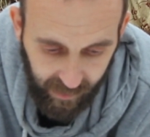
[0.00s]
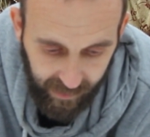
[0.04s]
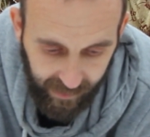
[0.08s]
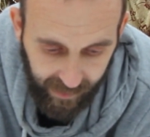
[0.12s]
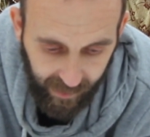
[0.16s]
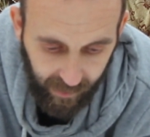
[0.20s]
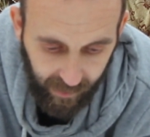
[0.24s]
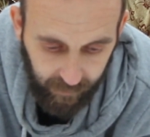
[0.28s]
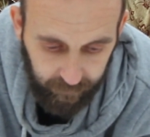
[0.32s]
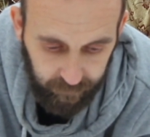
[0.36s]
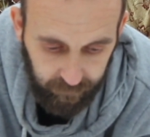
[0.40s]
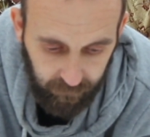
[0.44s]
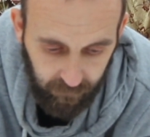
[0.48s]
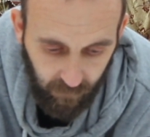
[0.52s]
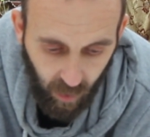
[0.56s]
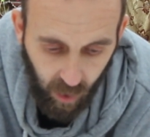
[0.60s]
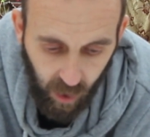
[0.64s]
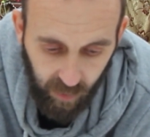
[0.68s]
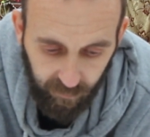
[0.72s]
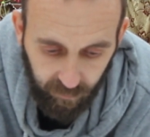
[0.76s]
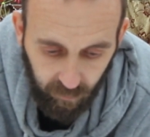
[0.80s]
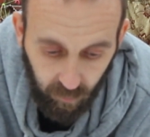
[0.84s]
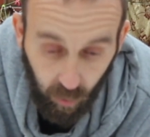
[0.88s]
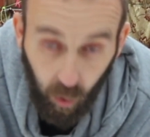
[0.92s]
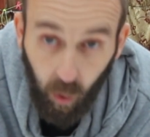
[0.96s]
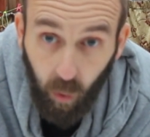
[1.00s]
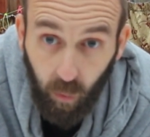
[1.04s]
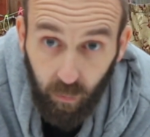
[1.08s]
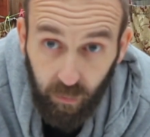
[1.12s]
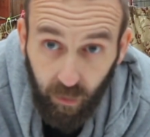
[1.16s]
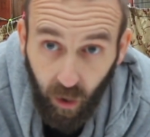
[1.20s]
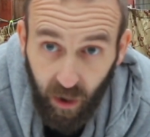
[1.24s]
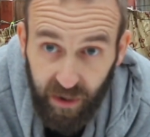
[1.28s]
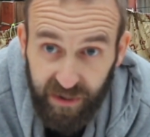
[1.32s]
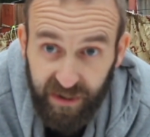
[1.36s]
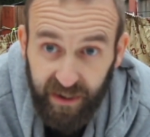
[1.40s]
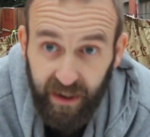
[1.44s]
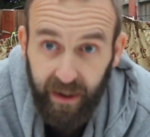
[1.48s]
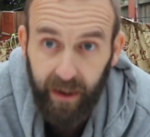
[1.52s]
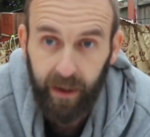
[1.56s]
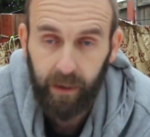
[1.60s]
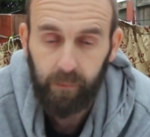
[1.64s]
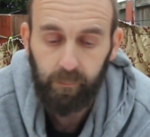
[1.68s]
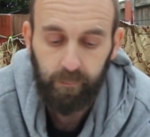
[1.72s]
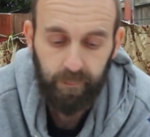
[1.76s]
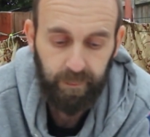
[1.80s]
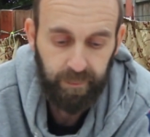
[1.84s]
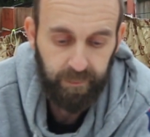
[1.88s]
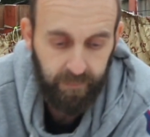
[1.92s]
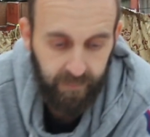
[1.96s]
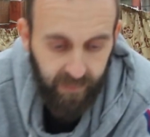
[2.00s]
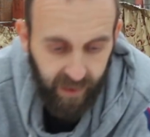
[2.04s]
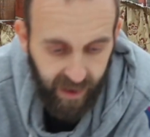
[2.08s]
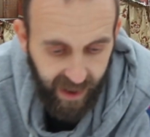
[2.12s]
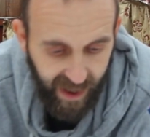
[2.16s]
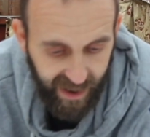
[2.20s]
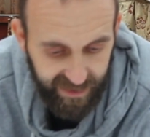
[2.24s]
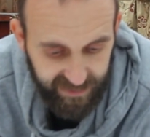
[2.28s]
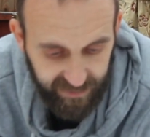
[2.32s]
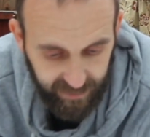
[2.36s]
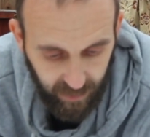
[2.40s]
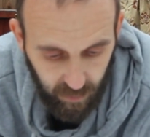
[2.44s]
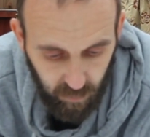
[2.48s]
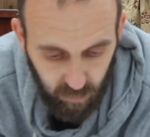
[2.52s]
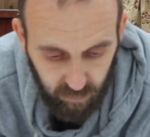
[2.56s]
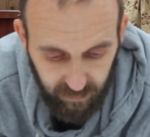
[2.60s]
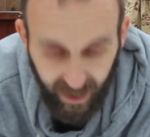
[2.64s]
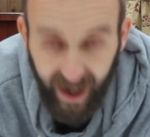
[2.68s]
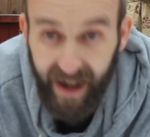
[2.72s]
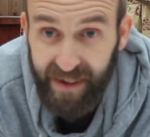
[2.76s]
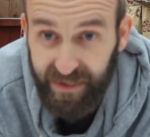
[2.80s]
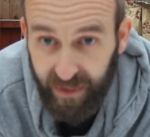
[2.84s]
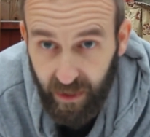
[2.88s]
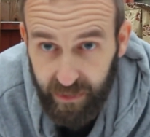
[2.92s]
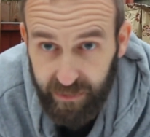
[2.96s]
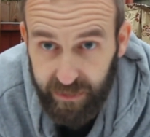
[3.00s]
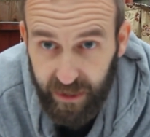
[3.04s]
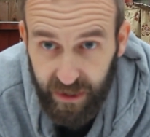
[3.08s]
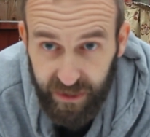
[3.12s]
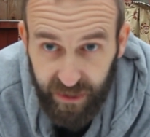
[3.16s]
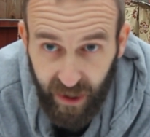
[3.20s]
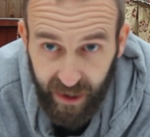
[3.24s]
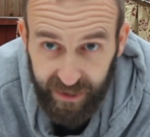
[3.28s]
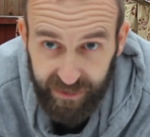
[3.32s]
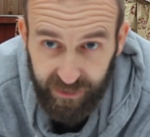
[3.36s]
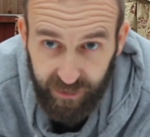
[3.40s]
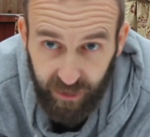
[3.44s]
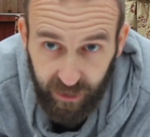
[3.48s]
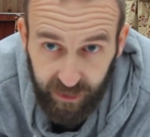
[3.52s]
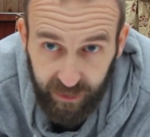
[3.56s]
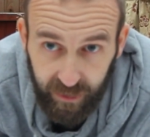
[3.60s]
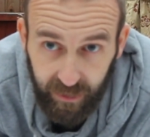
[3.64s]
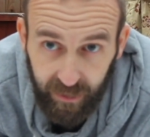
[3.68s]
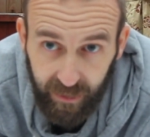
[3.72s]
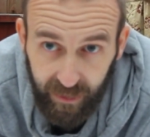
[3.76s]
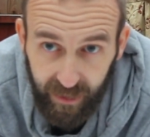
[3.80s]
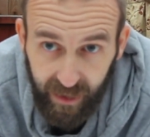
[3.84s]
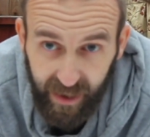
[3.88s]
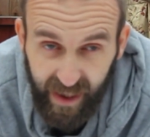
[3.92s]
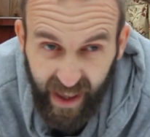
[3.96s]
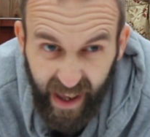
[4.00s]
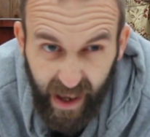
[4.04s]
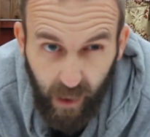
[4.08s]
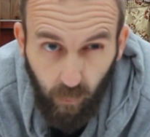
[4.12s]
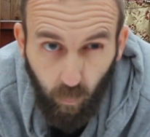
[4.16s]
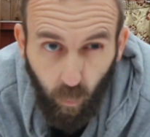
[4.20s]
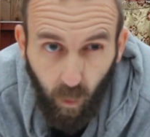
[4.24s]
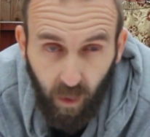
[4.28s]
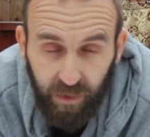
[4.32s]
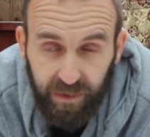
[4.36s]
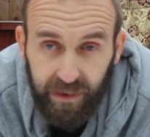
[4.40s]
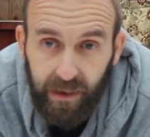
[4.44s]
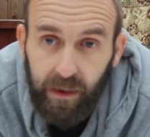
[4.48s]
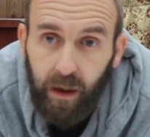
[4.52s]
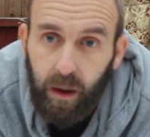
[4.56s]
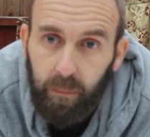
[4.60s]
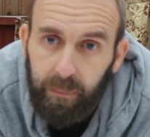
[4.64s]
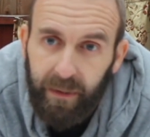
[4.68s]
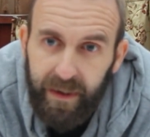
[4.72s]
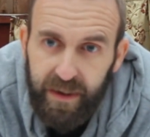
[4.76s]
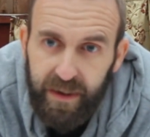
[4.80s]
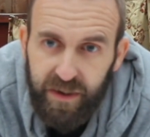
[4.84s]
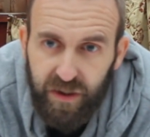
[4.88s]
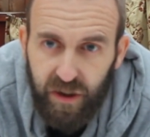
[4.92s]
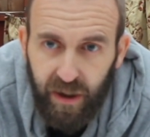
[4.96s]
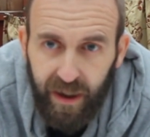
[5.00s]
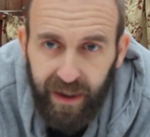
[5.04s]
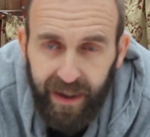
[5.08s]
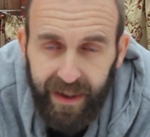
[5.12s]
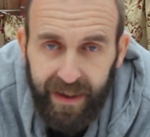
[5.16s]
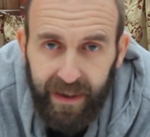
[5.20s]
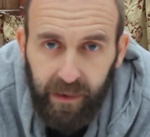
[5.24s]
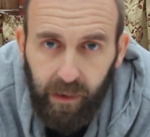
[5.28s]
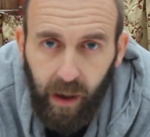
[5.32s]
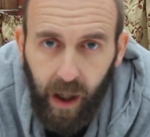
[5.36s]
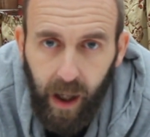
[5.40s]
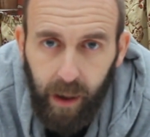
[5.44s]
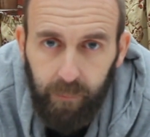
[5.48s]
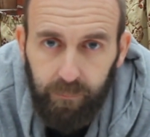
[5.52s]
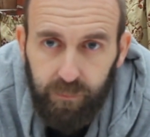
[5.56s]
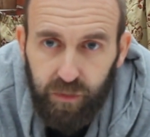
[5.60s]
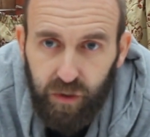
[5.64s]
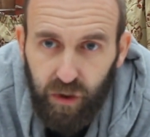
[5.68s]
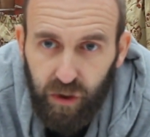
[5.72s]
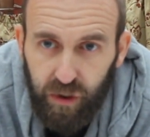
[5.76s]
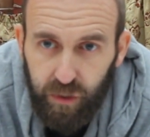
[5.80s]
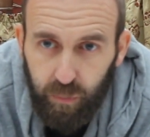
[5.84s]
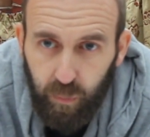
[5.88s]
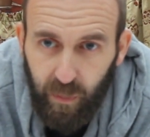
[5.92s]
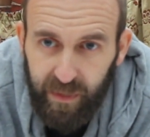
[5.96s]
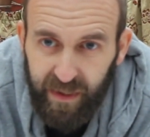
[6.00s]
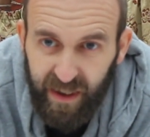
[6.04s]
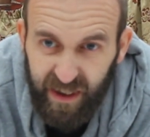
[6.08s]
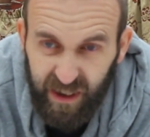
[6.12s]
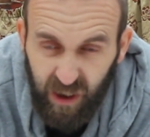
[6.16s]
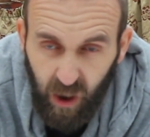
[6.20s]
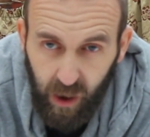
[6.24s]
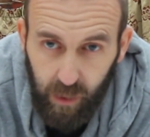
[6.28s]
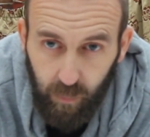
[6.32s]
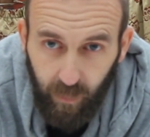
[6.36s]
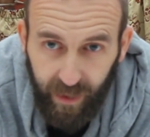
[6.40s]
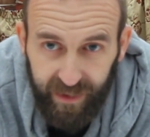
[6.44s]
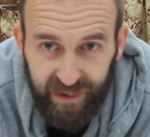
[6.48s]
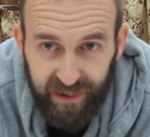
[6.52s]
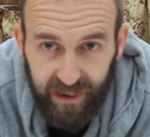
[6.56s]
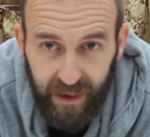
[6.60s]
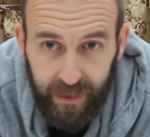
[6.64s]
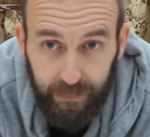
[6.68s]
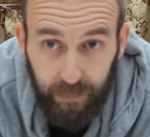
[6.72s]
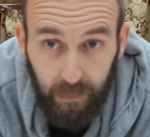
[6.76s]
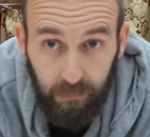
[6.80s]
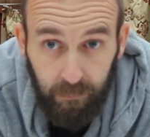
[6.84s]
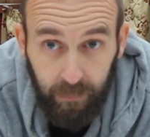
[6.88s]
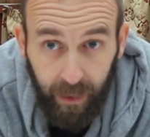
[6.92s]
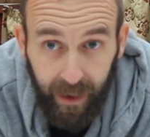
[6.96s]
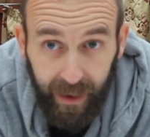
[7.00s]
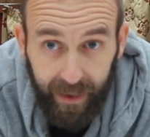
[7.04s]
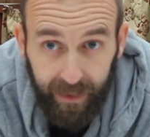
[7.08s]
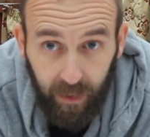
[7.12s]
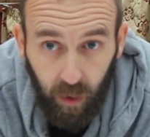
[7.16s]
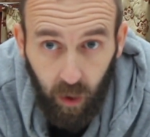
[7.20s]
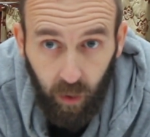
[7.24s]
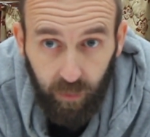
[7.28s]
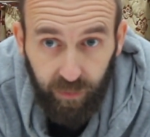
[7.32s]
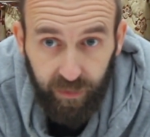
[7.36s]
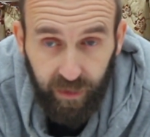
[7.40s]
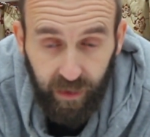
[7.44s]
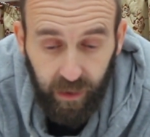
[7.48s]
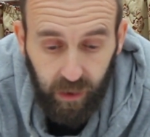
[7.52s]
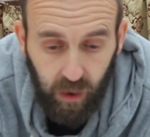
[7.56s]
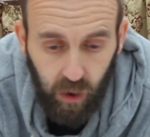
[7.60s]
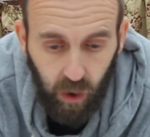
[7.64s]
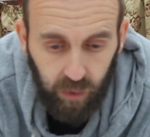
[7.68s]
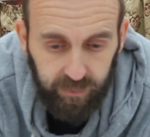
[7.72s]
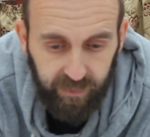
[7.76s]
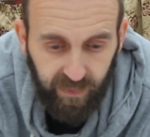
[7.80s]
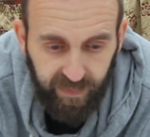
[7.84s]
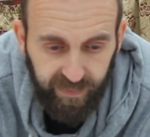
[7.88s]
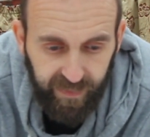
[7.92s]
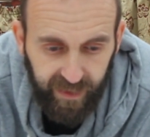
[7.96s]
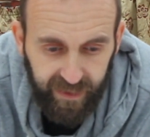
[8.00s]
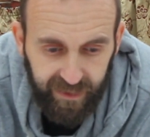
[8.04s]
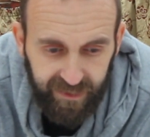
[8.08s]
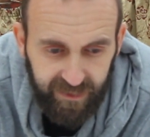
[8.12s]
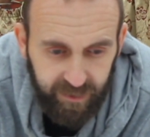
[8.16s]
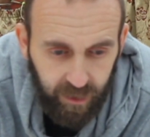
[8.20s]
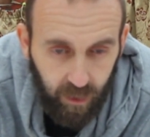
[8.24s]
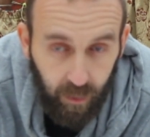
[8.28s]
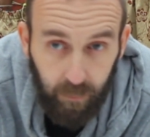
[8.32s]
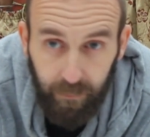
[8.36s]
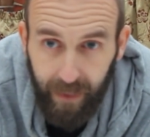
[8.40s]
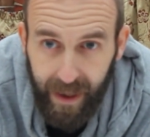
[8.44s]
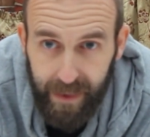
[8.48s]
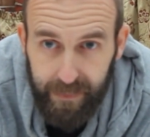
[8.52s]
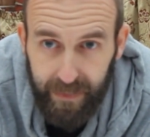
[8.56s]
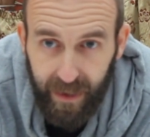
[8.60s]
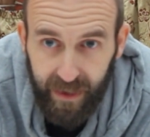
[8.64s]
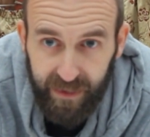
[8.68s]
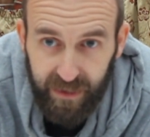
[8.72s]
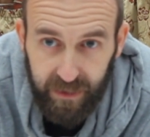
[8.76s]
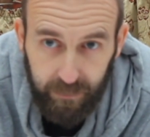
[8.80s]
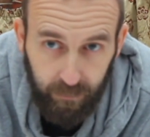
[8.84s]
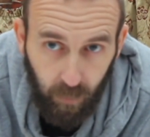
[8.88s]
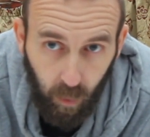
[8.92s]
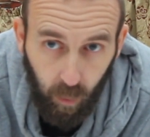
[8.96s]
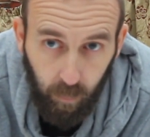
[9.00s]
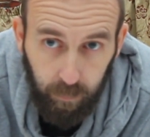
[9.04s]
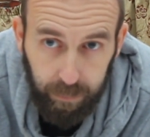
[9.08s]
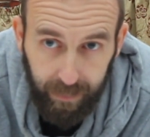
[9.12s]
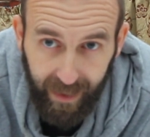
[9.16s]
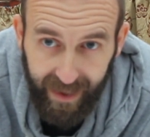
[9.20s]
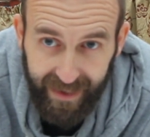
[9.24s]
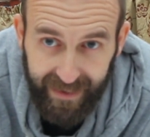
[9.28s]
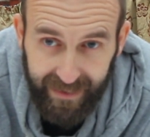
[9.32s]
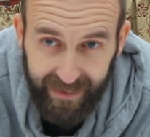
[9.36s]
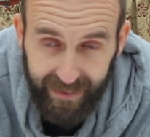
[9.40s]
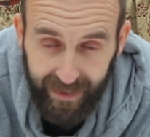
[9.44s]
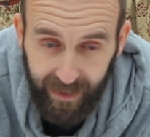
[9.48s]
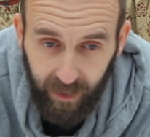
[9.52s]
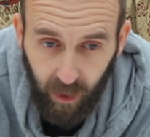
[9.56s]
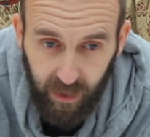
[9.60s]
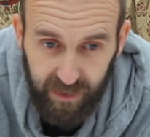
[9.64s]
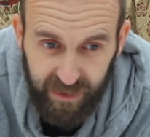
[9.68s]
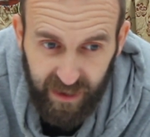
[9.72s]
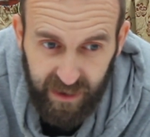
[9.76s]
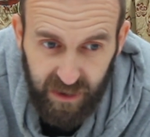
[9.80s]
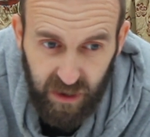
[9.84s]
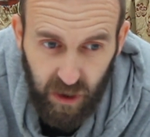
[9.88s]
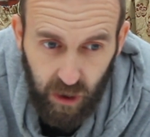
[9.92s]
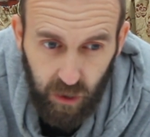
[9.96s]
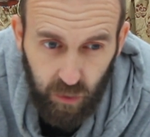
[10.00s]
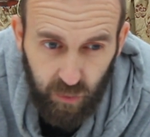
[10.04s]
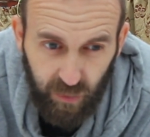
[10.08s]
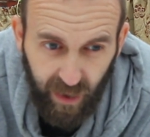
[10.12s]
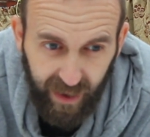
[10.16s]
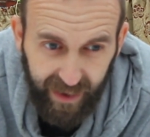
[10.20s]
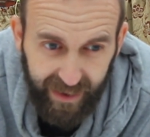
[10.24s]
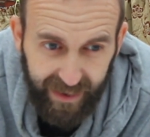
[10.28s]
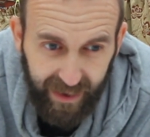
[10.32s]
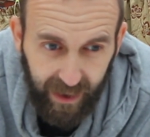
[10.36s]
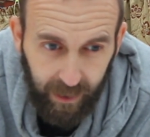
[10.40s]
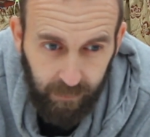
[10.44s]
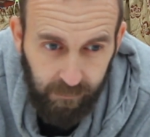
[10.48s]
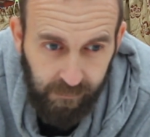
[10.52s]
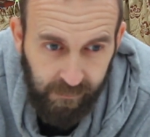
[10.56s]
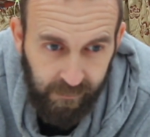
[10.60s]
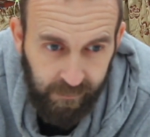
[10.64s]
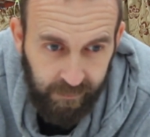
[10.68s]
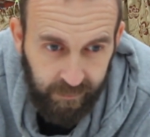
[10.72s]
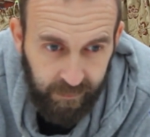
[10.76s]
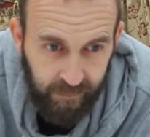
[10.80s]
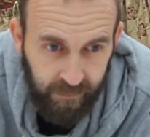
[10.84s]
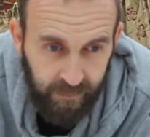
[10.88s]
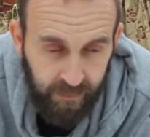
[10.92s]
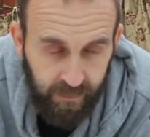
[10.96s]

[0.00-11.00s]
Yeah, overall nice kit. Yeah, so as I suggested, it was a little bit chilly, just with a lightweight sleeping bag onto the cotton thing. So maybe a small blanket. I did use a